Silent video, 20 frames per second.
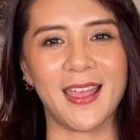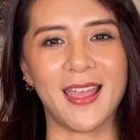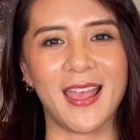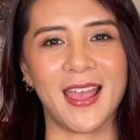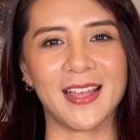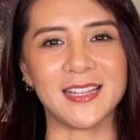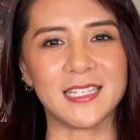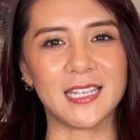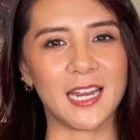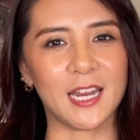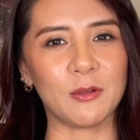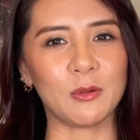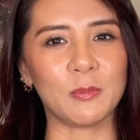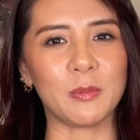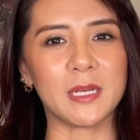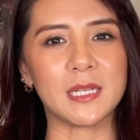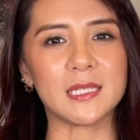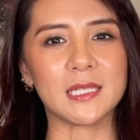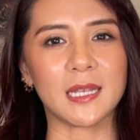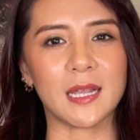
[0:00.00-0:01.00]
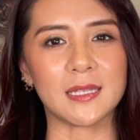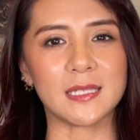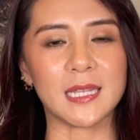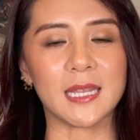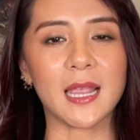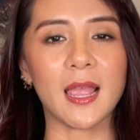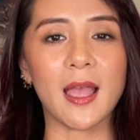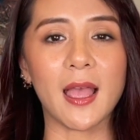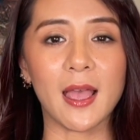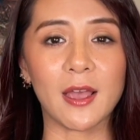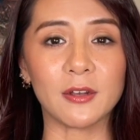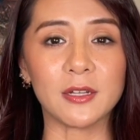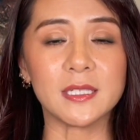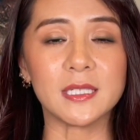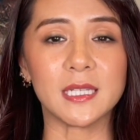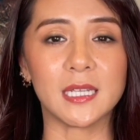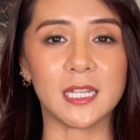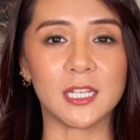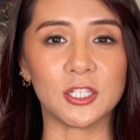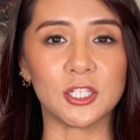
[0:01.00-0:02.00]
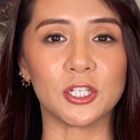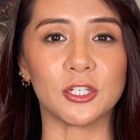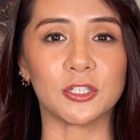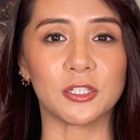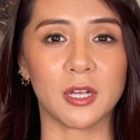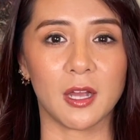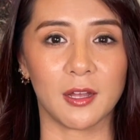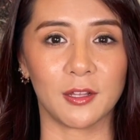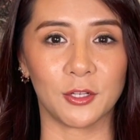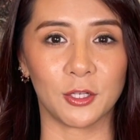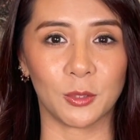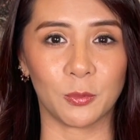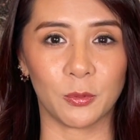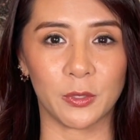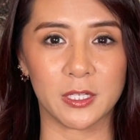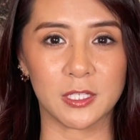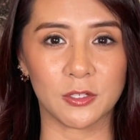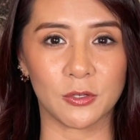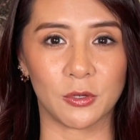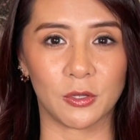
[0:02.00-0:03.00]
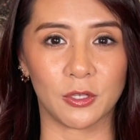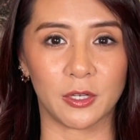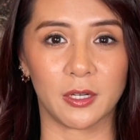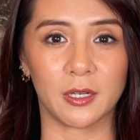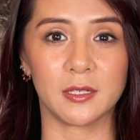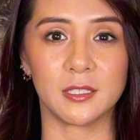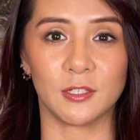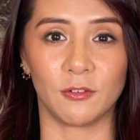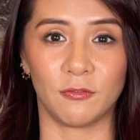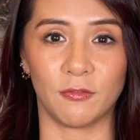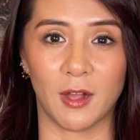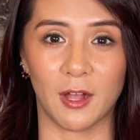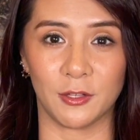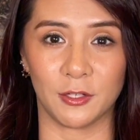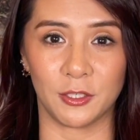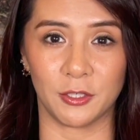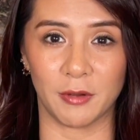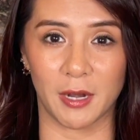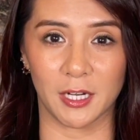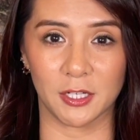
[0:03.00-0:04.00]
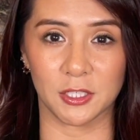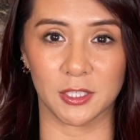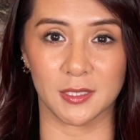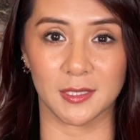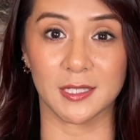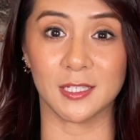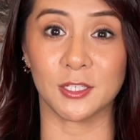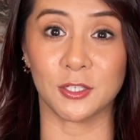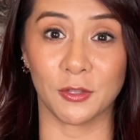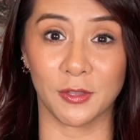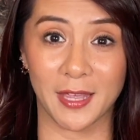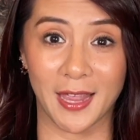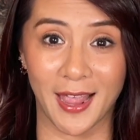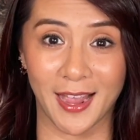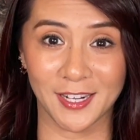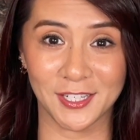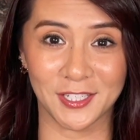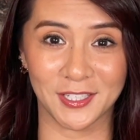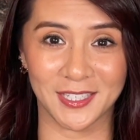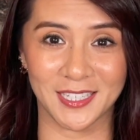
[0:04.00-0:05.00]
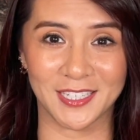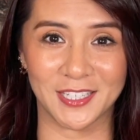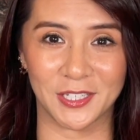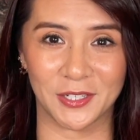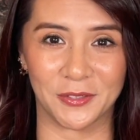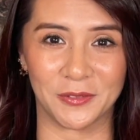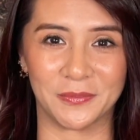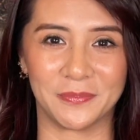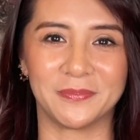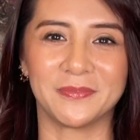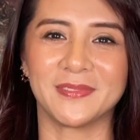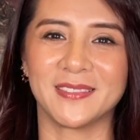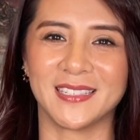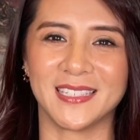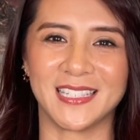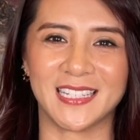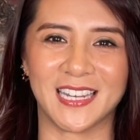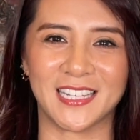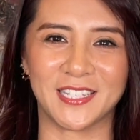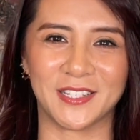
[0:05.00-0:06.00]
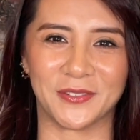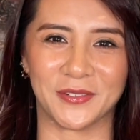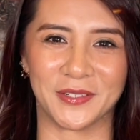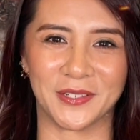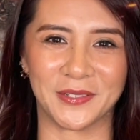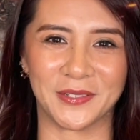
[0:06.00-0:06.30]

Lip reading: And today we'll be discussing how to teach your toddler or preschooler to follow directions so they actually do. Stay tuned.